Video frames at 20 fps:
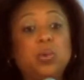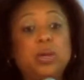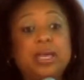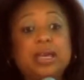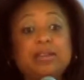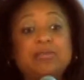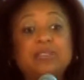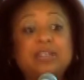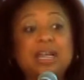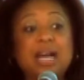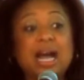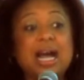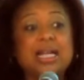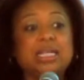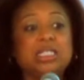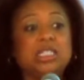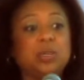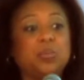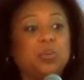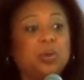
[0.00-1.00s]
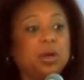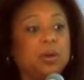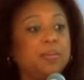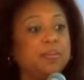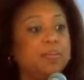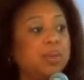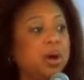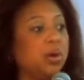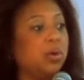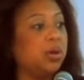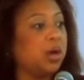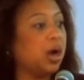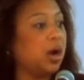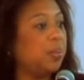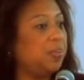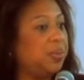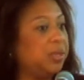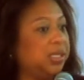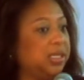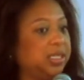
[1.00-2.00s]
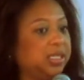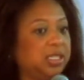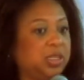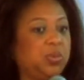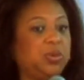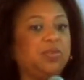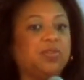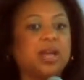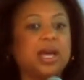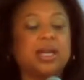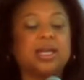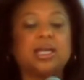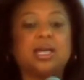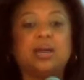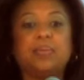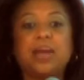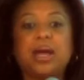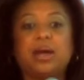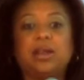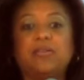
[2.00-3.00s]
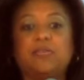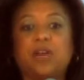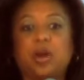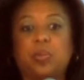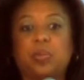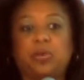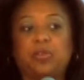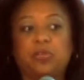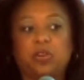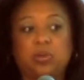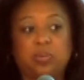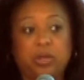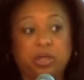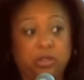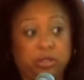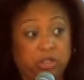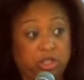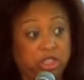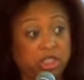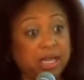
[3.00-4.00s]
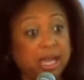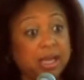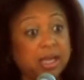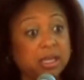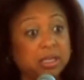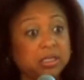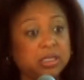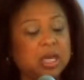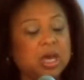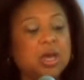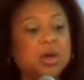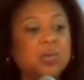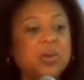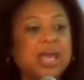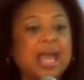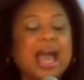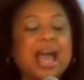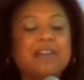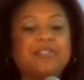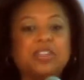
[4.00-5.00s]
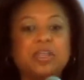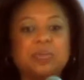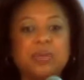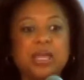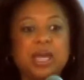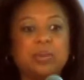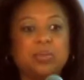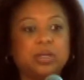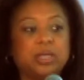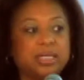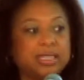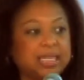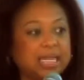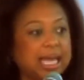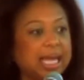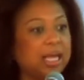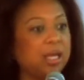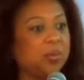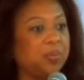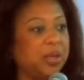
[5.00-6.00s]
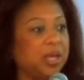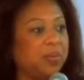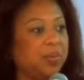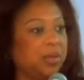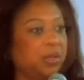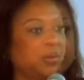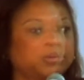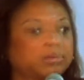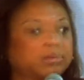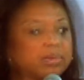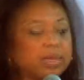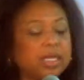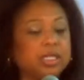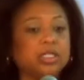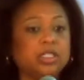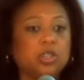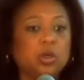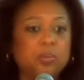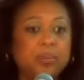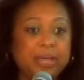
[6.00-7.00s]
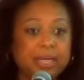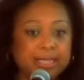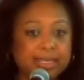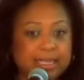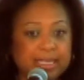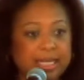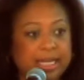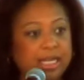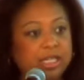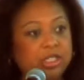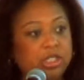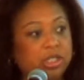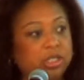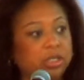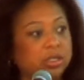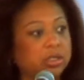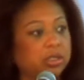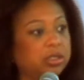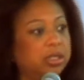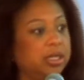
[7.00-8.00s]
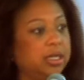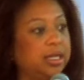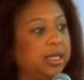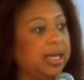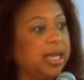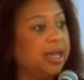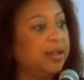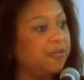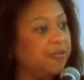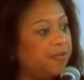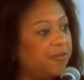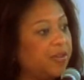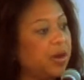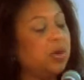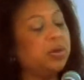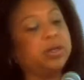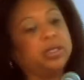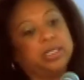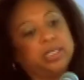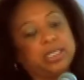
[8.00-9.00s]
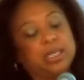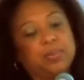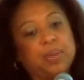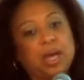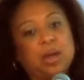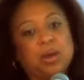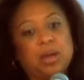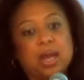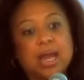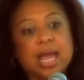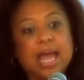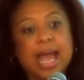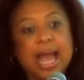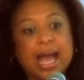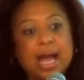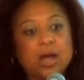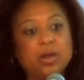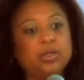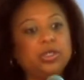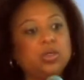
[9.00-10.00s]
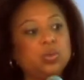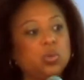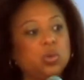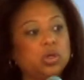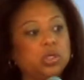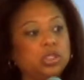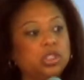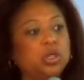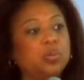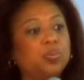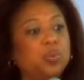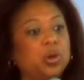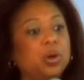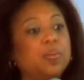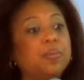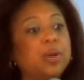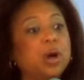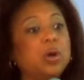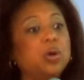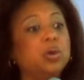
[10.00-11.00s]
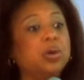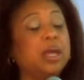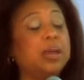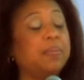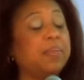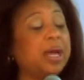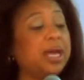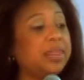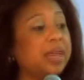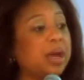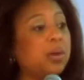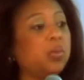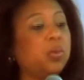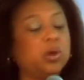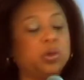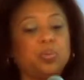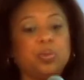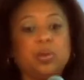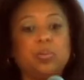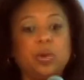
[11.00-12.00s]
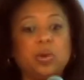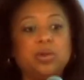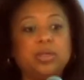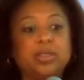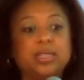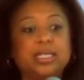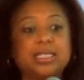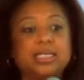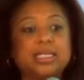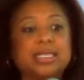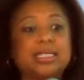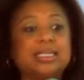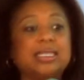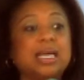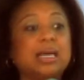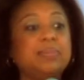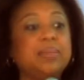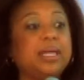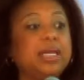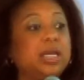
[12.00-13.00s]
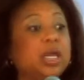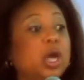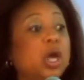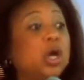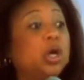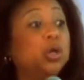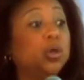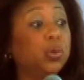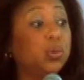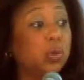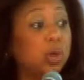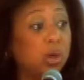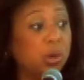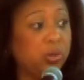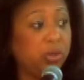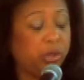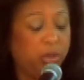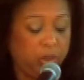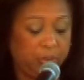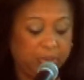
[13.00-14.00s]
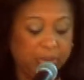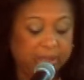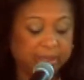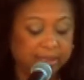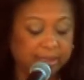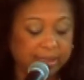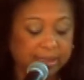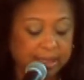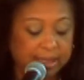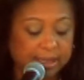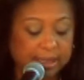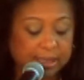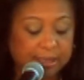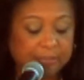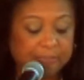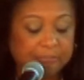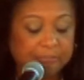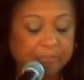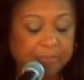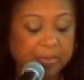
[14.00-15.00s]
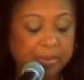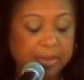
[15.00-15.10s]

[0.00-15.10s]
We have got to promote our business. We've got to come out of our proverbial shells. We have to be able to tell people, and we're going to. So be intentional and focused about how you want to promote. And by that word promote, in this sense, I mean grow your business.